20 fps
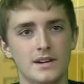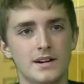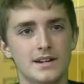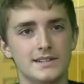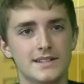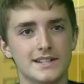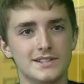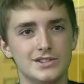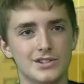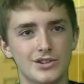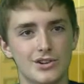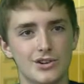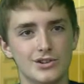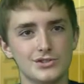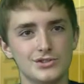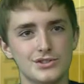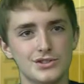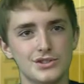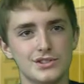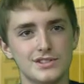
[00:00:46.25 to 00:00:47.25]
Attention all
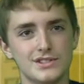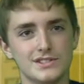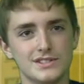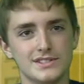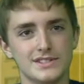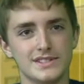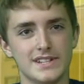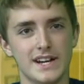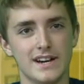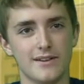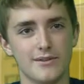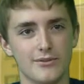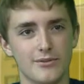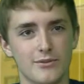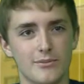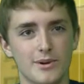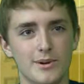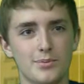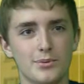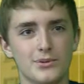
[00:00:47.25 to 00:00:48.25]
students and
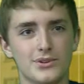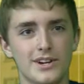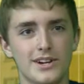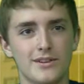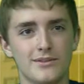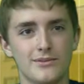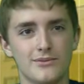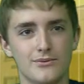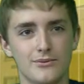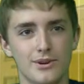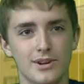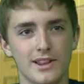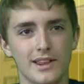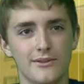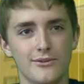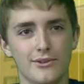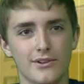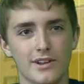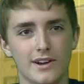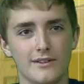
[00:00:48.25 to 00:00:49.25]
staff. Mapletown
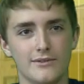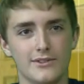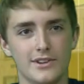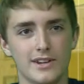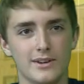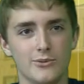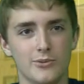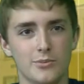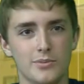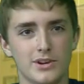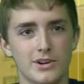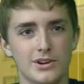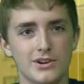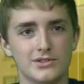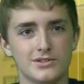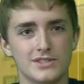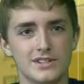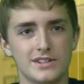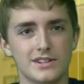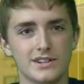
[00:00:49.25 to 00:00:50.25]
Relay for Life team will be
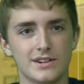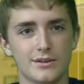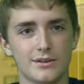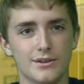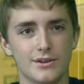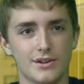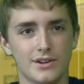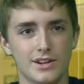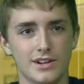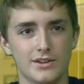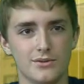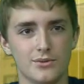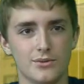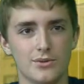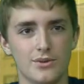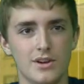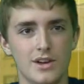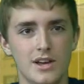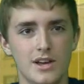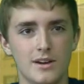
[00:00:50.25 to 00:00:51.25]
hosting their third
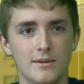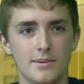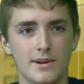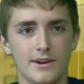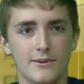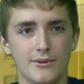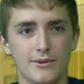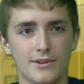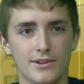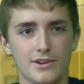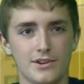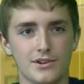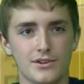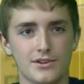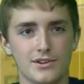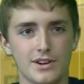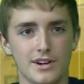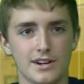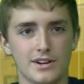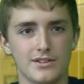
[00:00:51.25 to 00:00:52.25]
annual Pay for the
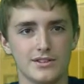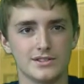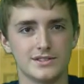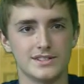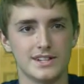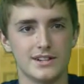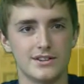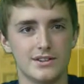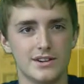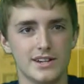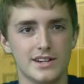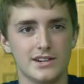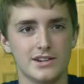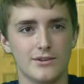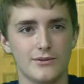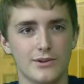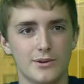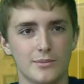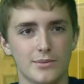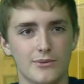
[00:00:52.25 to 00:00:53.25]
Cure night on Saturday,
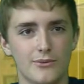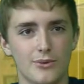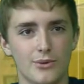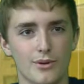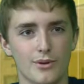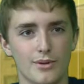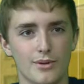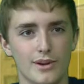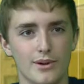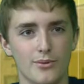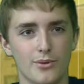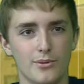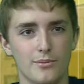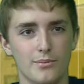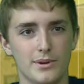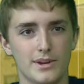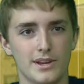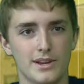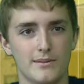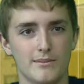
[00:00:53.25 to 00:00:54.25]
November 4th at
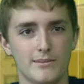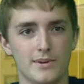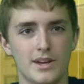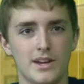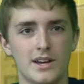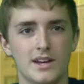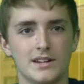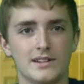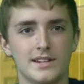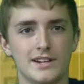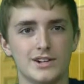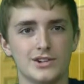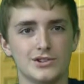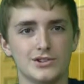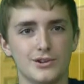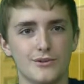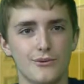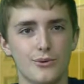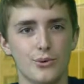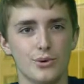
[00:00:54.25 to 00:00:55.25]
1 p.m.
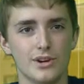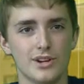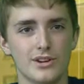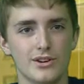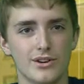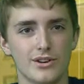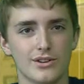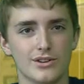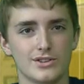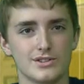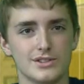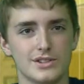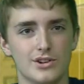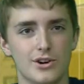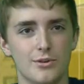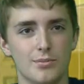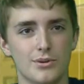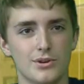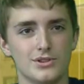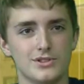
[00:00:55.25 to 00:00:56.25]
Tickets are $40 and
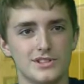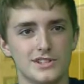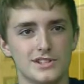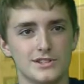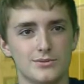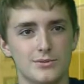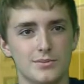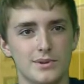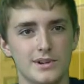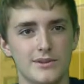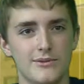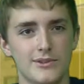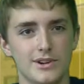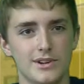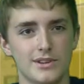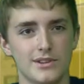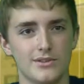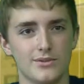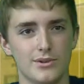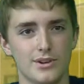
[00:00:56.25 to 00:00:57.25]
all proceeds will
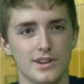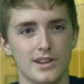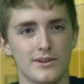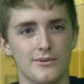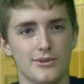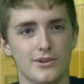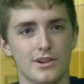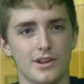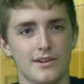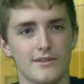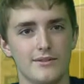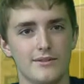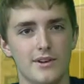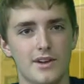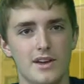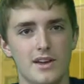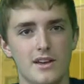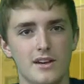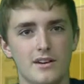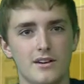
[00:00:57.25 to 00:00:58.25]
benefit the Relay for Life
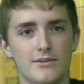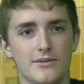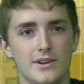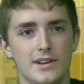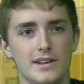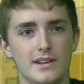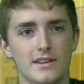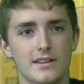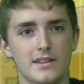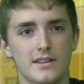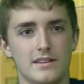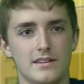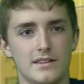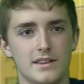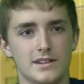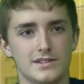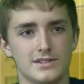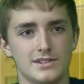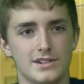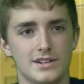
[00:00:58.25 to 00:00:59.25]
event
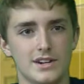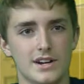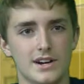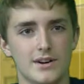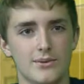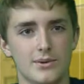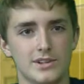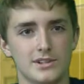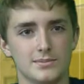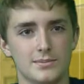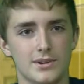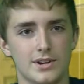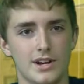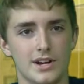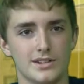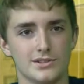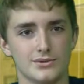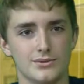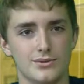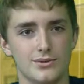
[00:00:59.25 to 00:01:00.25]
this year at Waynesburg
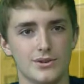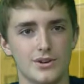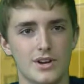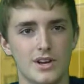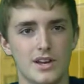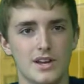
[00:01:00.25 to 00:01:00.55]
High School.